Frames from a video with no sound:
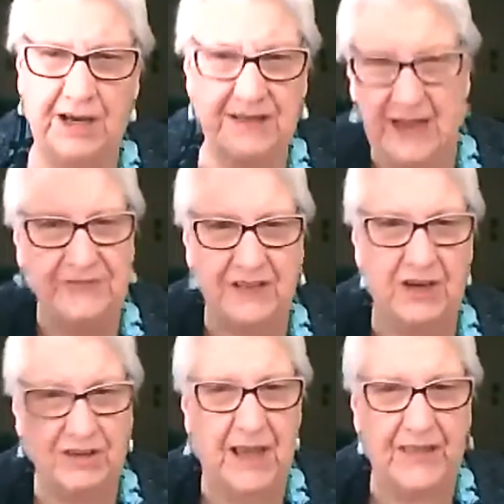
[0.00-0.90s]
It's out there.
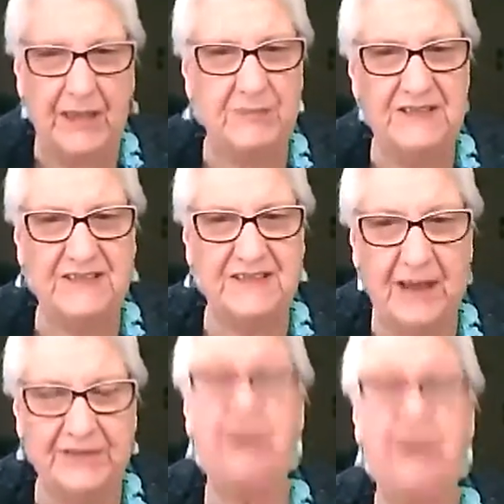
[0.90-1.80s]
Yeah, that means it's
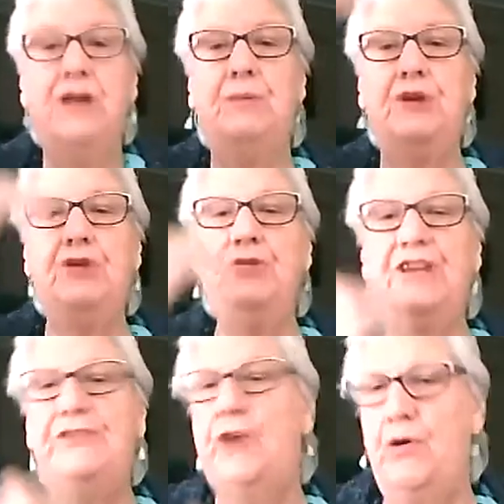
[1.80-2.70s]
out there. But you
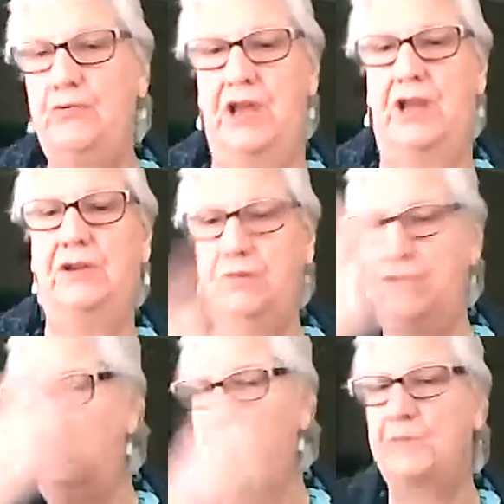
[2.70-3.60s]
need to own it. You
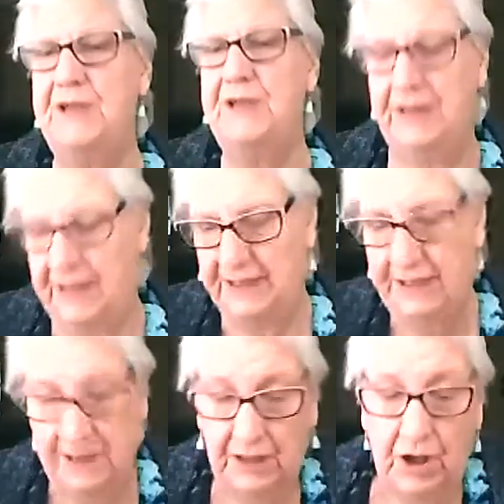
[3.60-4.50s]
need to bring it in.
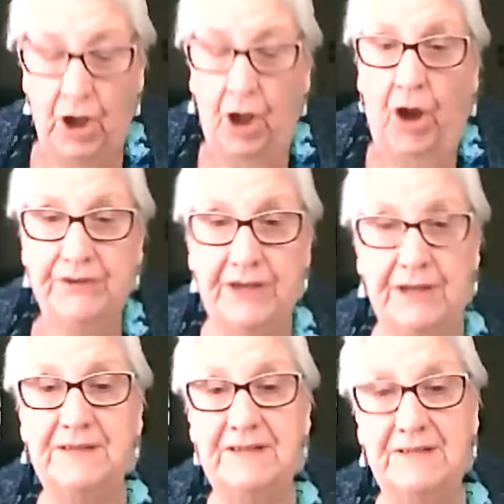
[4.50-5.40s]

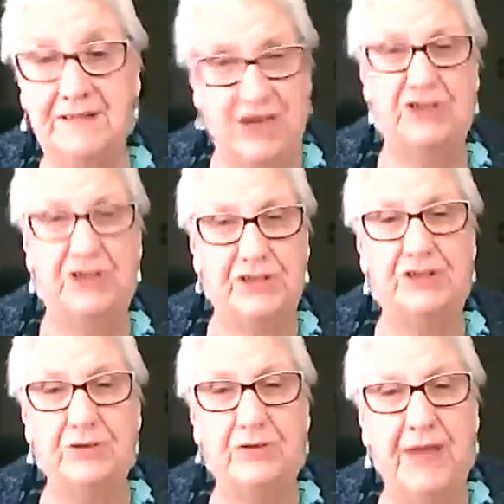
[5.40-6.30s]
Needless to say, she did
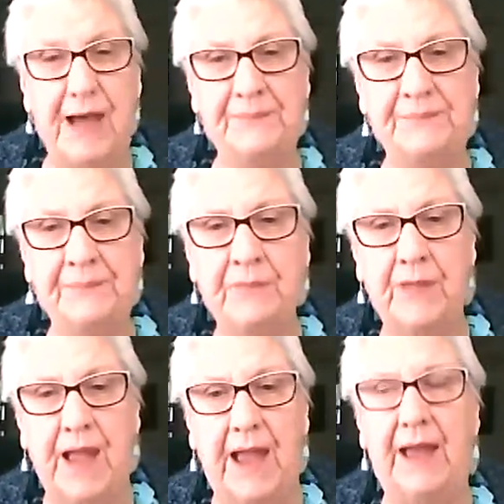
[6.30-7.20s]
do that.
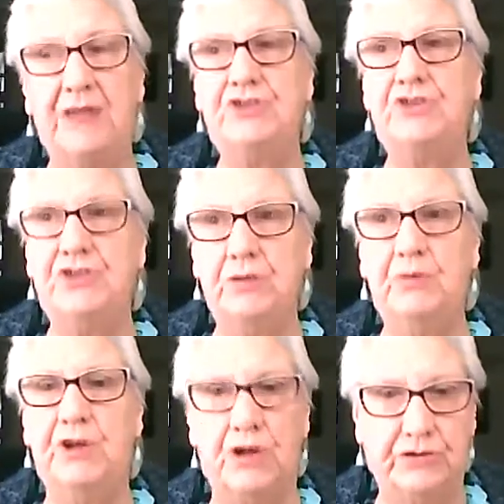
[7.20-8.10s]
And she
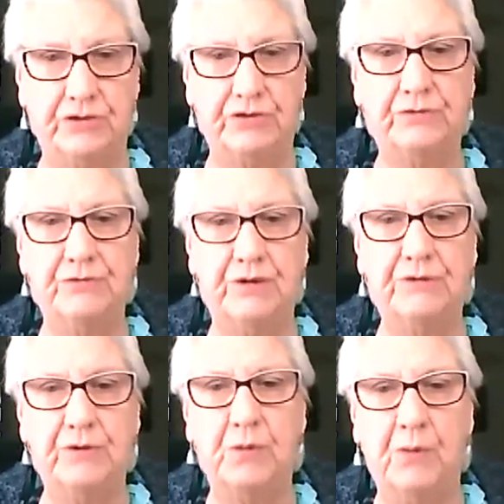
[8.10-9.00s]
went on to do very,
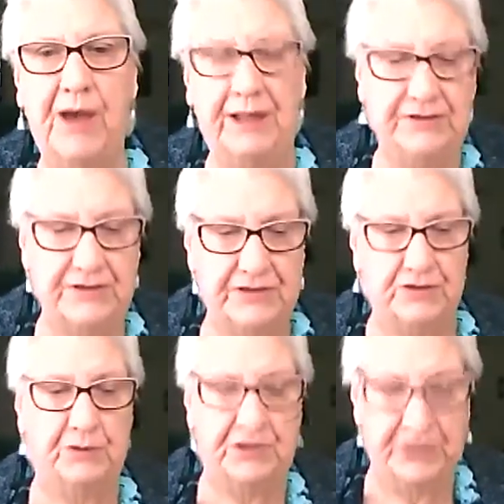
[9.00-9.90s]
very well in this
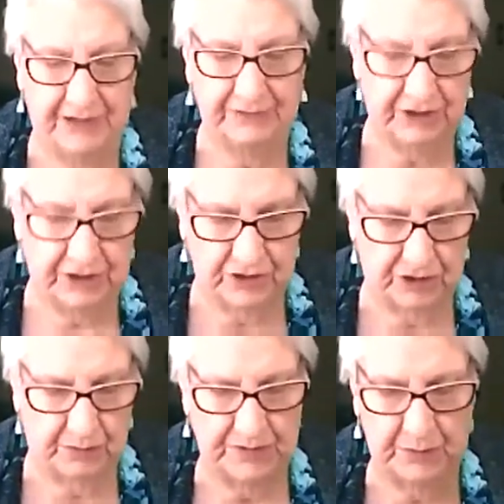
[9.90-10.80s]
new endeavor that she
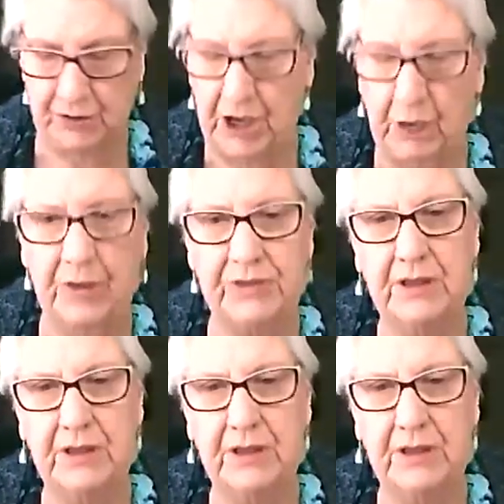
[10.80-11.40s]
was working with.